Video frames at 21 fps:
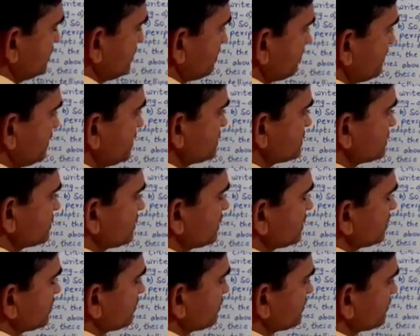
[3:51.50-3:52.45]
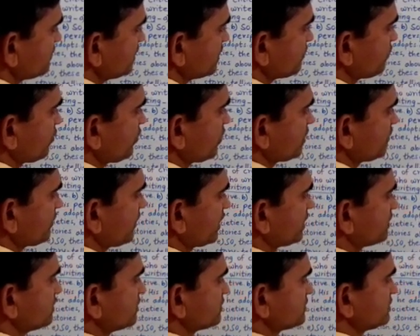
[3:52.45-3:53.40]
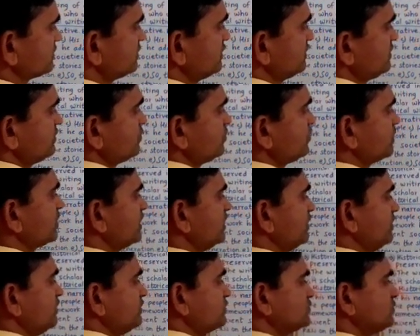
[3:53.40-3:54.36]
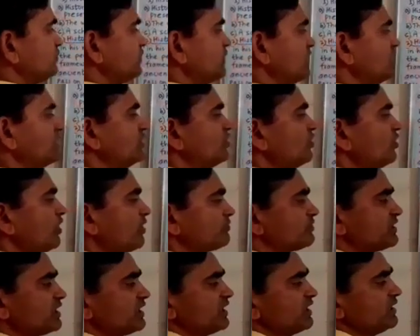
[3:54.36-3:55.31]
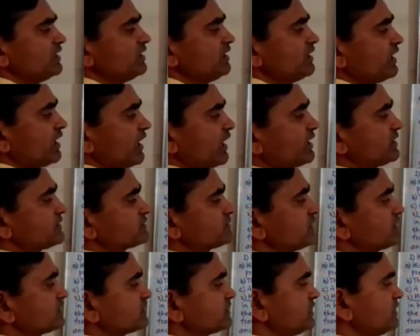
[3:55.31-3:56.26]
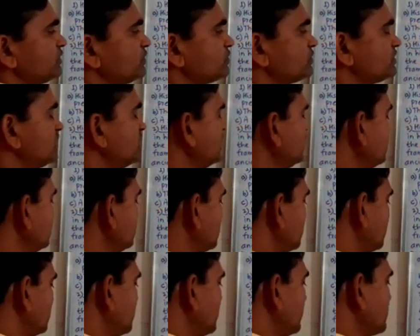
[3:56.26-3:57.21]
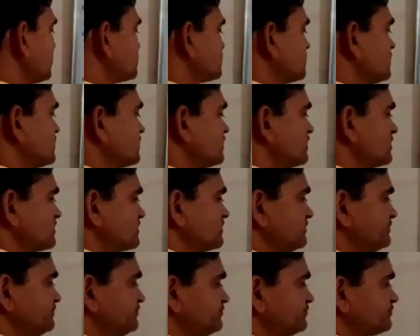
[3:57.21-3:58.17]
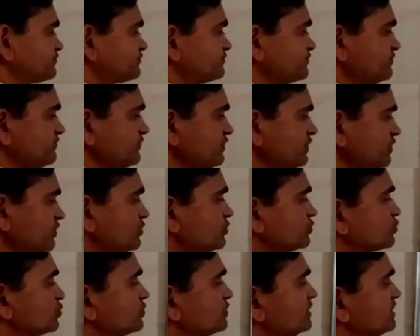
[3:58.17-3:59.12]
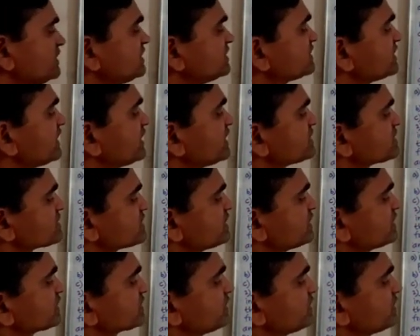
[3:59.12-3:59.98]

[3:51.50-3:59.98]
means their forefathers. Okay, so valor of their ancestor to the next generation. So these ancient